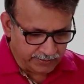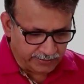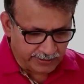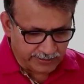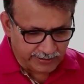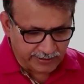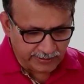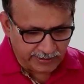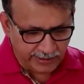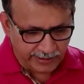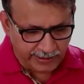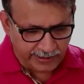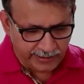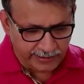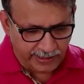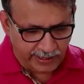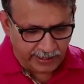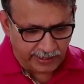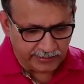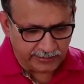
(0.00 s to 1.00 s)
This is the
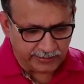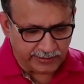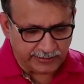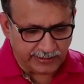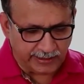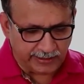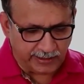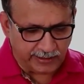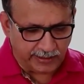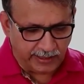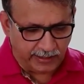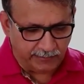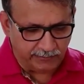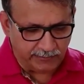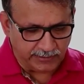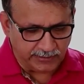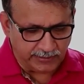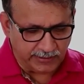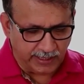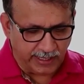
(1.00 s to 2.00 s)
area, these are the
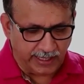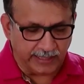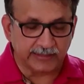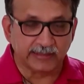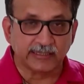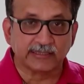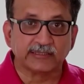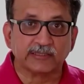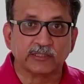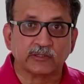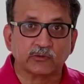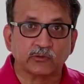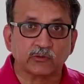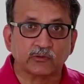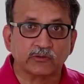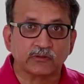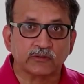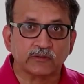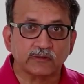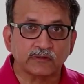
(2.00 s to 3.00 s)
gums, and this is the tooth.
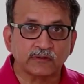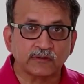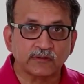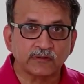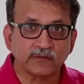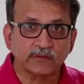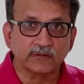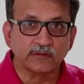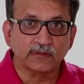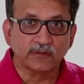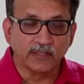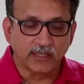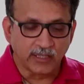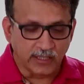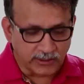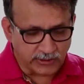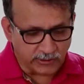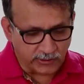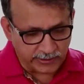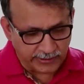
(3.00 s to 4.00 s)

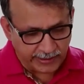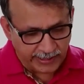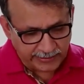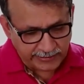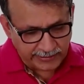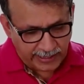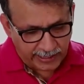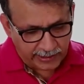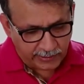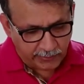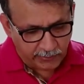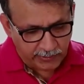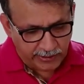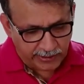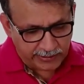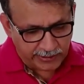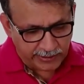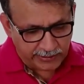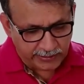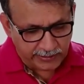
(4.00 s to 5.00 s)
So it gets
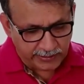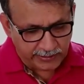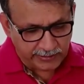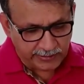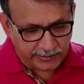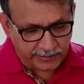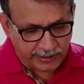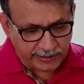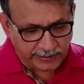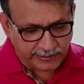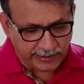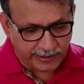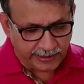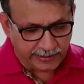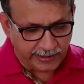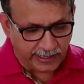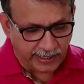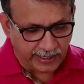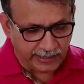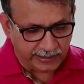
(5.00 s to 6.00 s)
accumulated in this
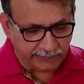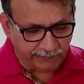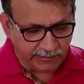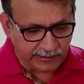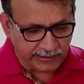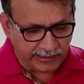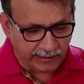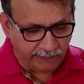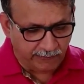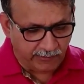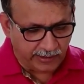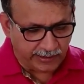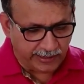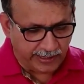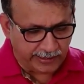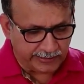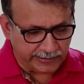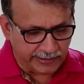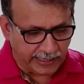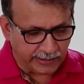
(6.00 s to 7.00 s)
area, it will never
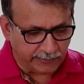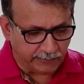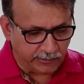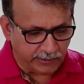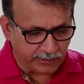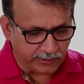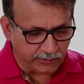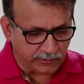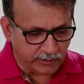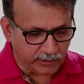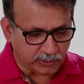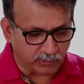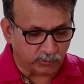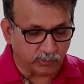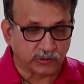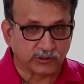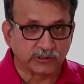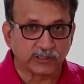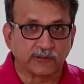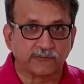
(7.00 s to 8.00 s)
get accumulated on the
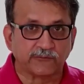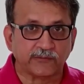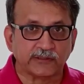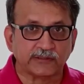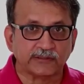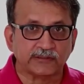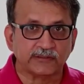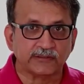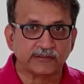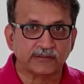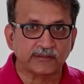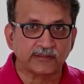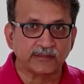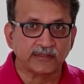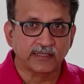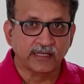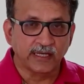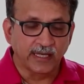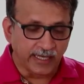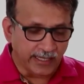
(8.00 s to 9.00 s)
smooth surface.
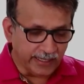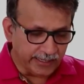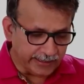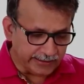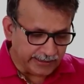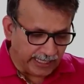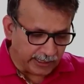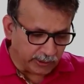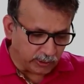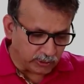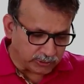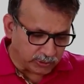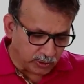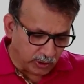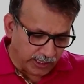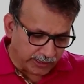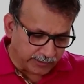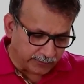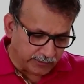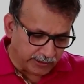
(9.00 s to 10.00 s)
It also
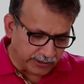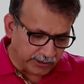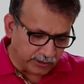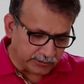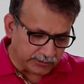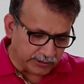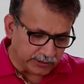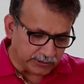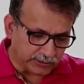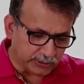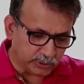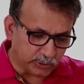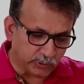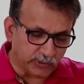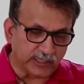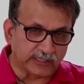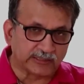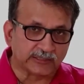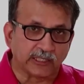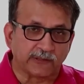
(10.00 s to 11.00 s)
accumulates on the
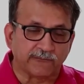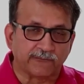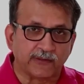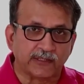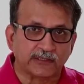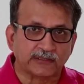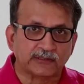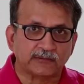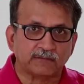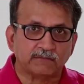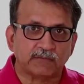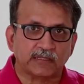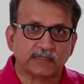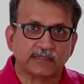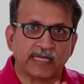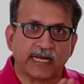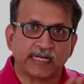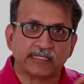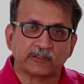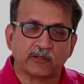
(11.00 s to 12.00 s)
chewing surface,
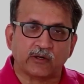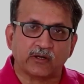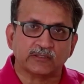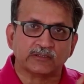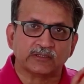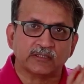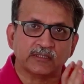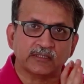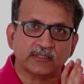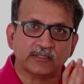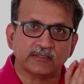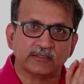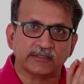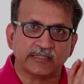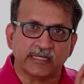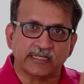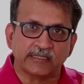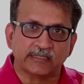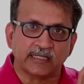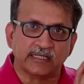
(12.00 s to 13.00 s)
but that causes
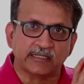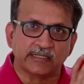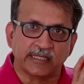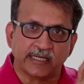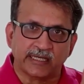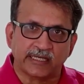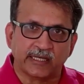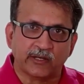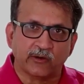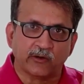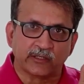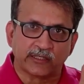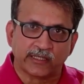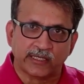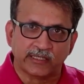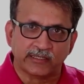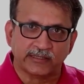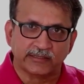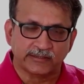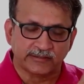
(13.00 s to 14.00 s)
dental decay or
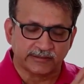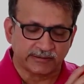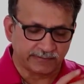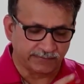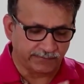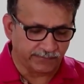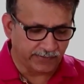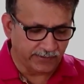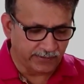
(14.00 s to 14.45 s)
caries.